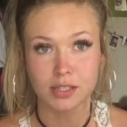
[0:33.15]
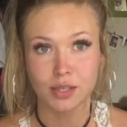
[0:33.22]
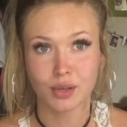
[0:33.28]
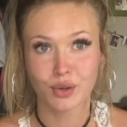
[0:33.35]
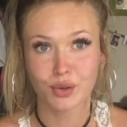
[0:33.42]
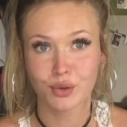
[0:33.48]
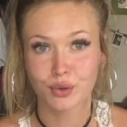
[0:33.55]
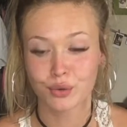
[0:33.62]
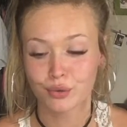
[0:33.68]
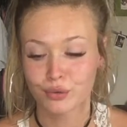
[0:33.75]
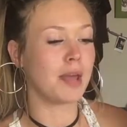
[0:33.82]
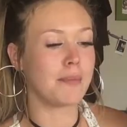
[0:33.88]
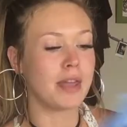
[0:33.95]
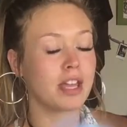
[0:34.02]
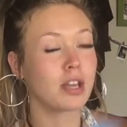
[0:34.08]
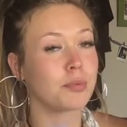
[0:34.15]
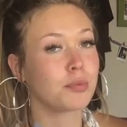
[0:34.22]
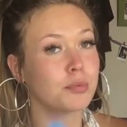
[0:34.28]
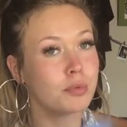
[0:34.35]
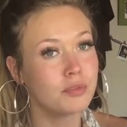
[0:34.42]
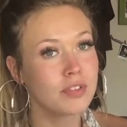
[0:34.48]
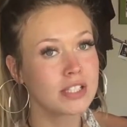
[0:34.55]
So my makeup
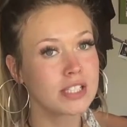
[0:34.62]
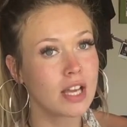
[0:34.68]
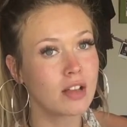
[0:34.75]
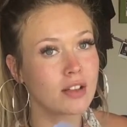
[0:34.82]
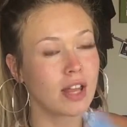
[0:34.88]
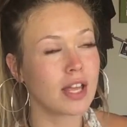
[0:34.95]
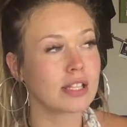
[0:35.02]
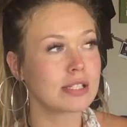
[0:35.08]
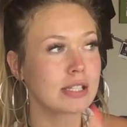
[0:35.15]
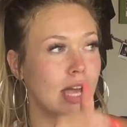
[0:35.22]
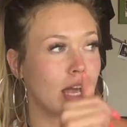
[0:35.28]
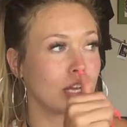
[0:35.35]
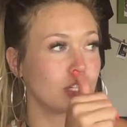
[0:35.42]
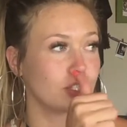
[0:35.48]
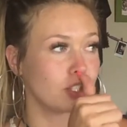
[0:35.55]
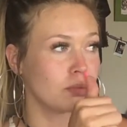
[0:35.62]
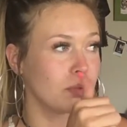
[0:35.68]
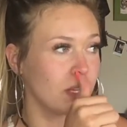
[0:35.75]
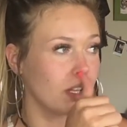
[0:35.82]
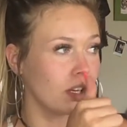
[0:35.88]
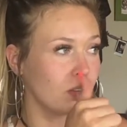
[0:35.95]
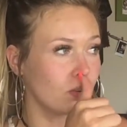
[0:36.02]
removing towelettes. I should
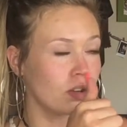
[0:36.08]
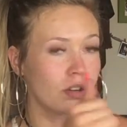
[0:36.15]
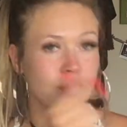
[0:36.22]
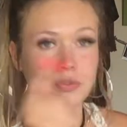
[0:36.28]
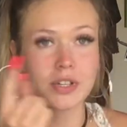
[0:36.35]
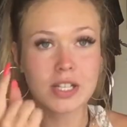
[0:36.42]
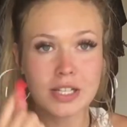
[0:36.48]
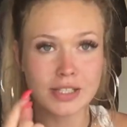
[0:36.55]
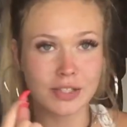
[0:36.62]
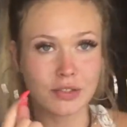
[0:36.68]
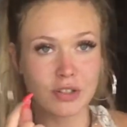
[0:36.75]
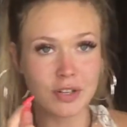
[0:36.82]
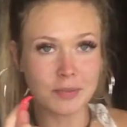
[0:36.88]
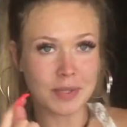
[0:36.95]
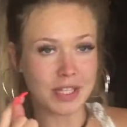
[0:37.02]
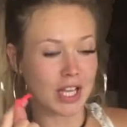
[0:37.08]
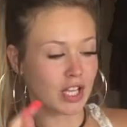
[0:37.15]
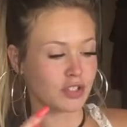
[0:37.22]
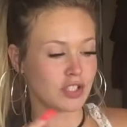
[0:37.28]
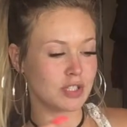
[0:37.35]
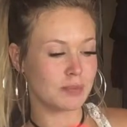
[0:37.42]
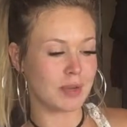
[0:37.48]
be getting oil free because I do have my
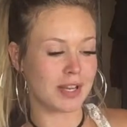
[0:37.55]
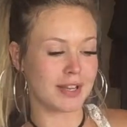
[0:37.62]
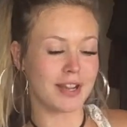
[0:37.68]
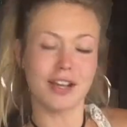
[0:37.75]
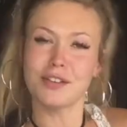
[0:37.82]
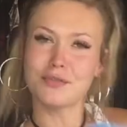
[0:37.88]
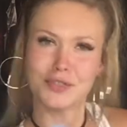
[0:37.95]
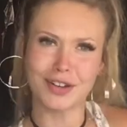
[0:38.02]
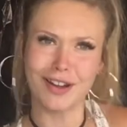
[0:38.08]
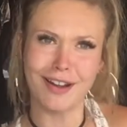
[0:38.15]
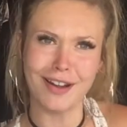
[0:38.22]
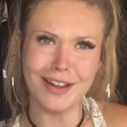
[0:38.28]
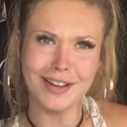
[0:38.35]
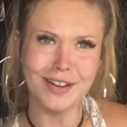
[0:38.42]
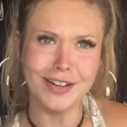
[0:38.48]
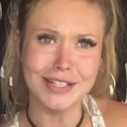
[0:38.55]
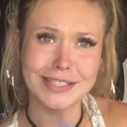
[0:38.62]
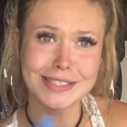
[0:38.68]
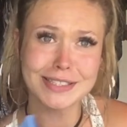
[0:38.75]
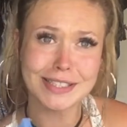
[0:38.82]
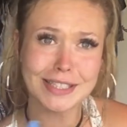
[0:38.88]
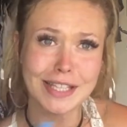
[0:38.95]
lashes, but I kind of forgot,
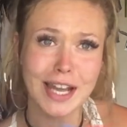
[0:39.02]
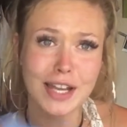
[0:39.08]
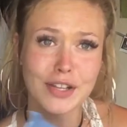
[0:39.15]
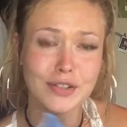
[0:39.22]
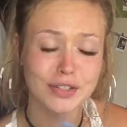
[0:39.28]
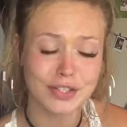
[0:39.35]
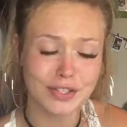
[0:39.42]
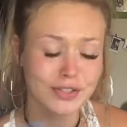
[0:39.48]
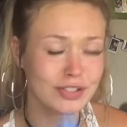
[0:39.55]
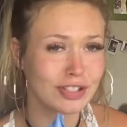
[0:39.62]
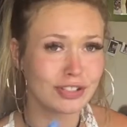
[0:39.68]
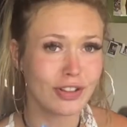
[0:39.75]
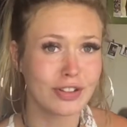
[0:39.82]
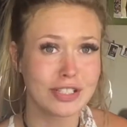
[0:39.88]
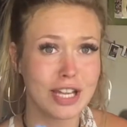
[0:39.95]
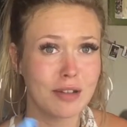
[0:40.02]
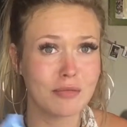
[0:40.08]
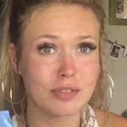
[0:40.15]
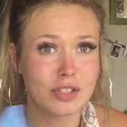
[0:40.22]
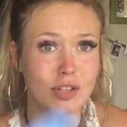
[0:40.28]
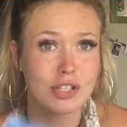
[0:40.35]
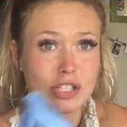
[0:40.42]
honestly. I used to use these all the
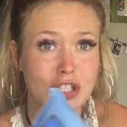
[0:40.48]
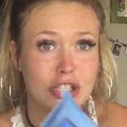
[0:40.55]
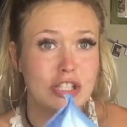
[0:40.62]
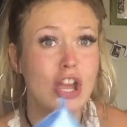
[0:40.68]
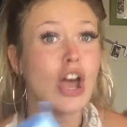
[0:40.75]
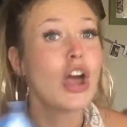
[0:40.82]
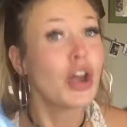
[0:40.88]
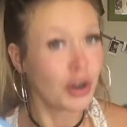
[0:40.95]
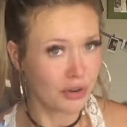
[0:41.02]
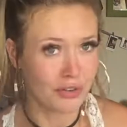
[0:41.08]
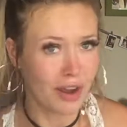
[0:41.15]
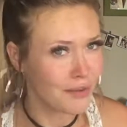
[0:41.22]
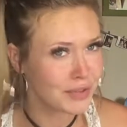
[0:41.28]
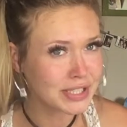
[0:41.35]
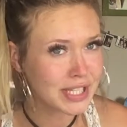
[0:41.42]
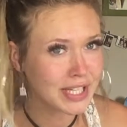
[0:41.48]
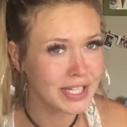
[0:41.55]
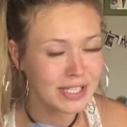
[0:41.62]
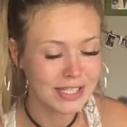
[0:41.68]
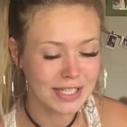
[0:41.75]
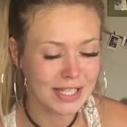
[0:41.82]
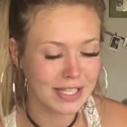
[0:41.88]
time, so I just
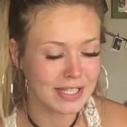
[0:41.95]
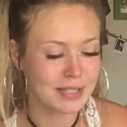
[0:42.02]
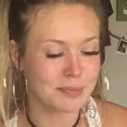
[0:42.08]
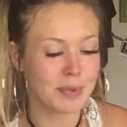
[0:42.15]
gravitated to these.